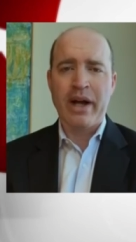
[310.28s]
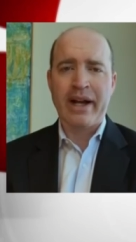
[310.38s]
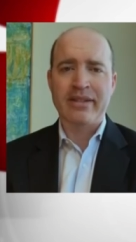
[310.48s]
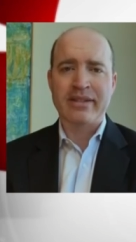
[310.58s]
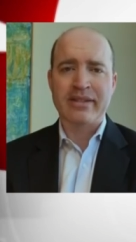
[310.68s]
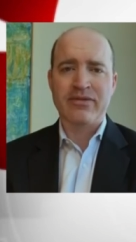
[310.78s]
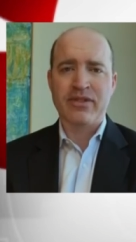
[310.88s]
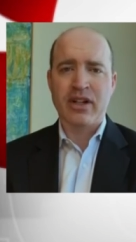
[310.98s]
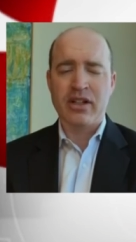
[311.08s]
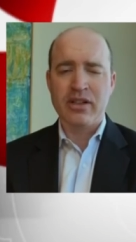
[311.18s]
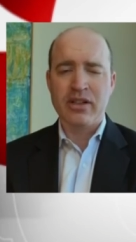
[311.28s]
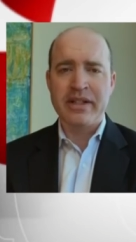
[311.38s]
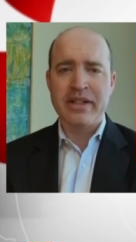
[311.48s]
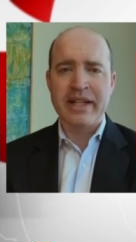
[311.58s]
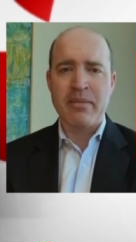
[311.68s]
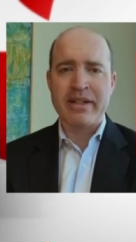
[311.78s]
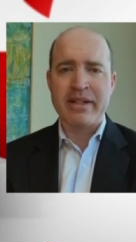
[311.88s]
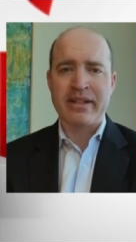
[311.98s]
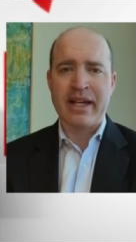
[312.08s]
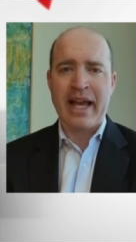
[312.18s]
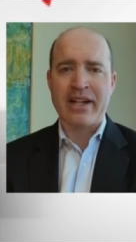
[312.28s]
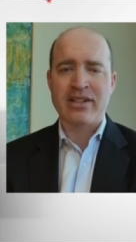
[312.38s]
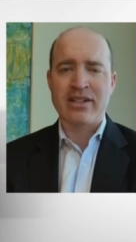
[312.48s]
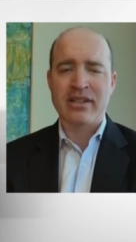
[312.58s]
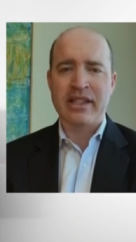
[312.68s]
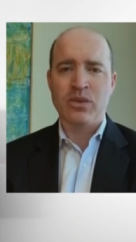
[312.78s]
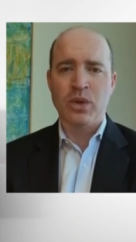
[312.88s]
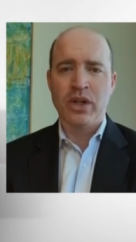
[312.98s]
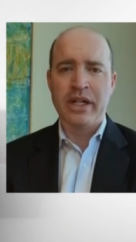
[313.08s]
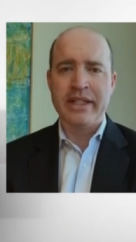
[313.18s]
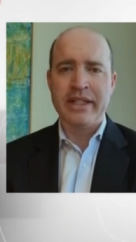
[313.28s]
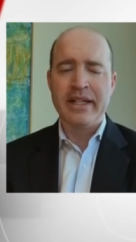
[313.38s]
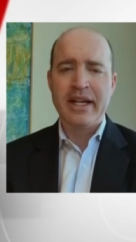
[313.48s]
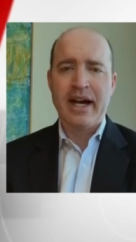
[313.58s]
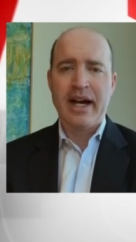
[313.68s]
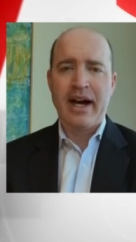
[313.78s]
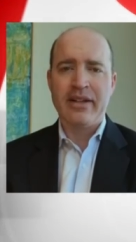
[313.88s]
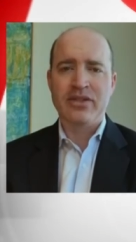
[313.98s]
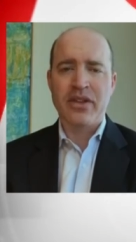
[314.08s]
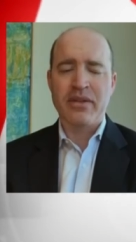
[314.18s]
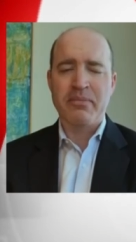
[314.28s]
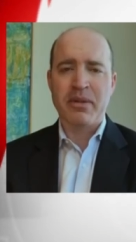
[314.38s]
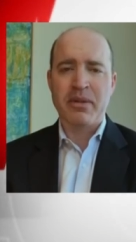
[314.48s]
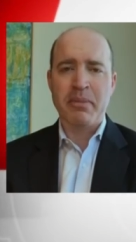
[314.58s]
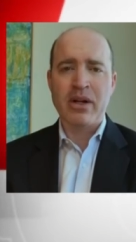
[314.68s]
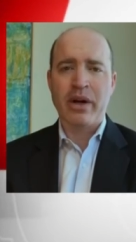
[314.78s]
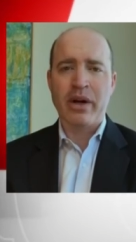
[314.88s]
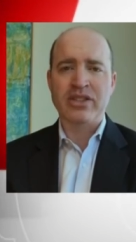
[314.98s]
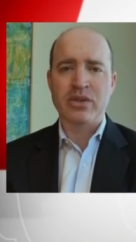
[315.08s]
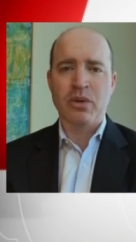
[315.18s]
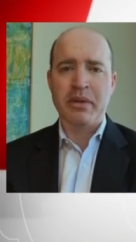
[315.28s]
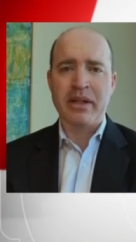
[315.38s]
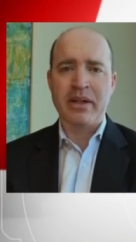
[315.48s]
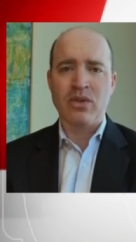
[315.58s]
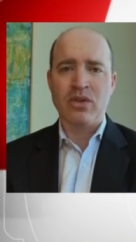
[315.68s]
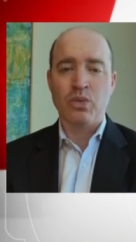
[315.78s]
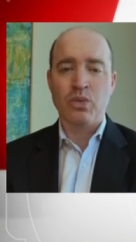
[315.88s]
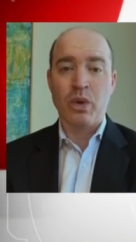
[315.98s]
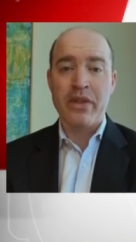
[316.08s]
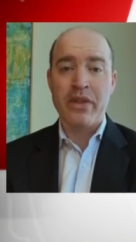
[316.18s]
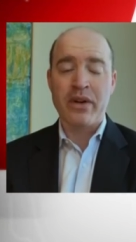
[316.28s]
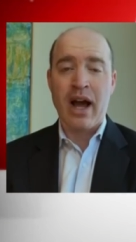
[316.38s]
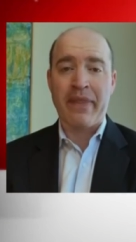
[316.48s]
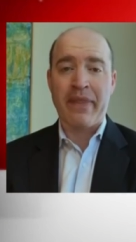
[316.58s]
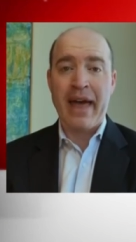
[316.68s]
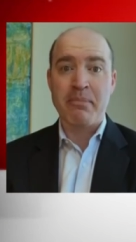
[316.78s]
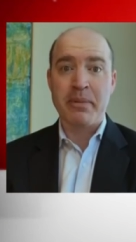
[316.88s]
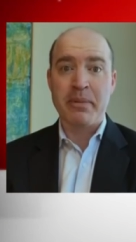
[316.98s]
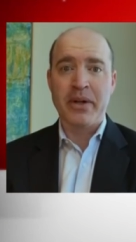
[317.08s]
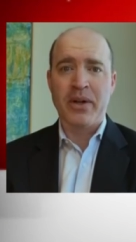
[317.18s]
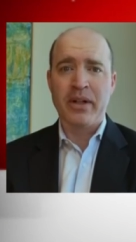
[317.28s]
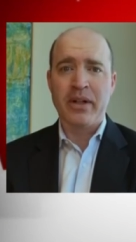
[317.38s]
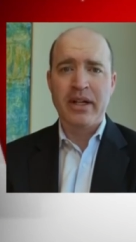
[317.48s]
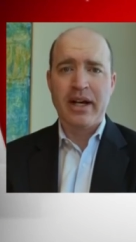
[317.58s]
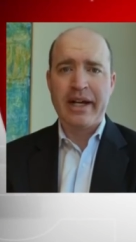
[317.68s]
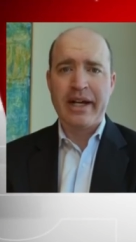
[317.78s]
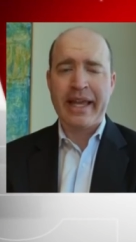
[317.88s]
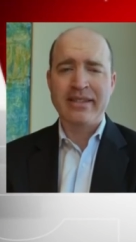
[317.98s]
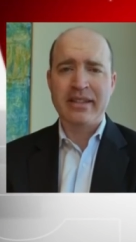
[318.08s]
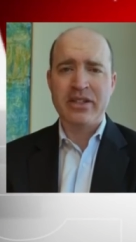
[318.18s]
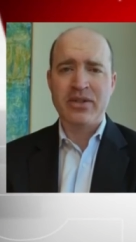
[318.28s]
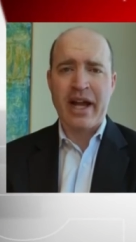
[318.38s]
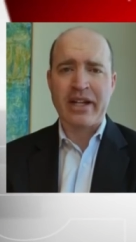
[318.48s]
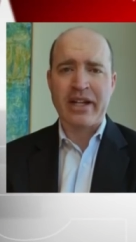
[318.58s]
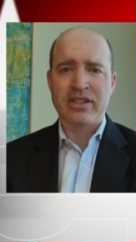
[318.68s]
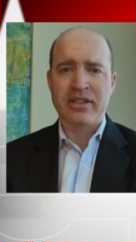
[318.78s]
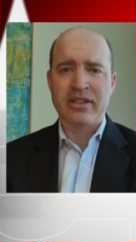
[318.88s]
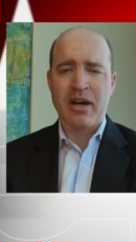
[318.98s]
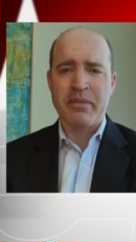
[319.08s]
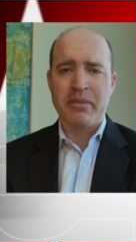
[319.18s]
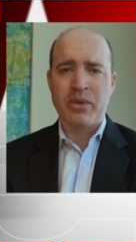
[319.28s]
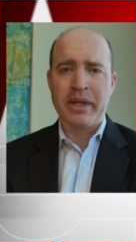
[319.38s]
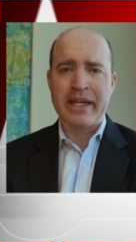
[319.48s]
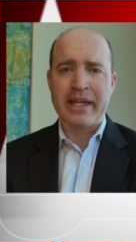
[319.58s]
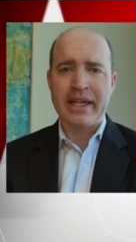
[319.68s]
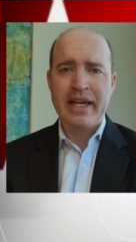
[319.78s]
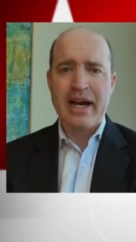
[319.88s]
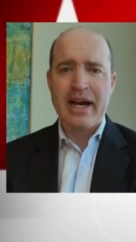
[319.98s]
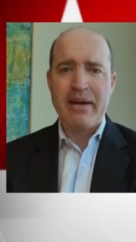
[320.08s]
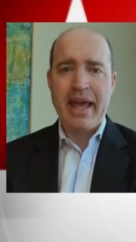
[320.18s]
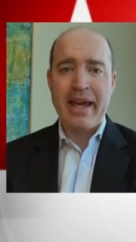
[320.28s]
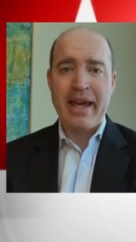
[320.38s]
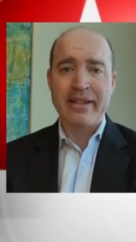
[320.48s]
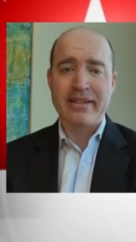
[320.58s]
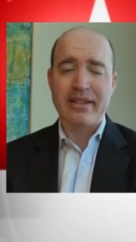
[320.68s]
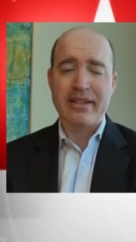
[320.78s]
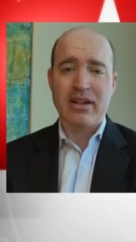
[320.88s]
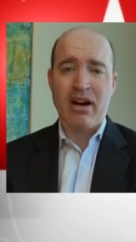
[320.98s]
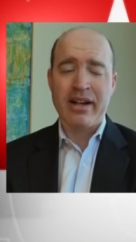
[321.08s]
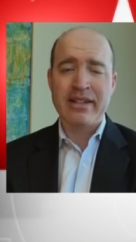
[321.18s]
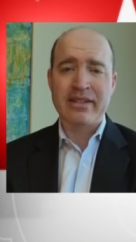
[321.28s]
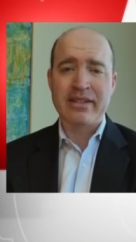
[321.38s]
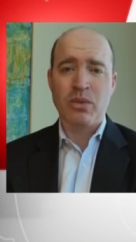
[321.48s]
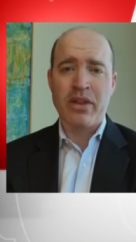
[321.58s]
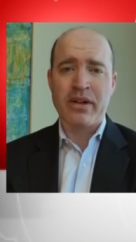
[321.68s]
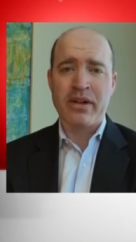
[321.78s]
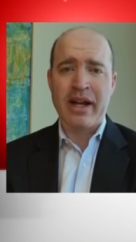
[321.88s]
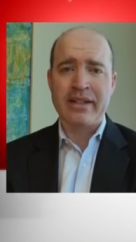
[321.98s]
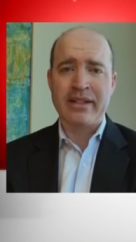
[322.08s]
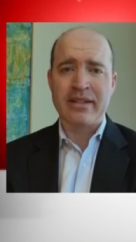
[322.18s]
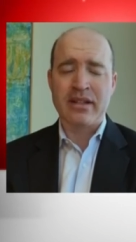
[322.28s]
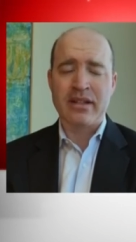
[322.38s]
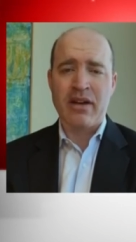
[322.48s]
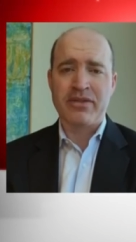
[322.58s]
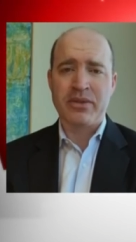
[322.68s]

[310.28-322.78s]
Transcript: House concluded the day by saying actually he would. Uh, so the, the big question will be whether or not that bill uh, gets any traction this coming week. Uh, and uh, honestly, whether or not it does enough to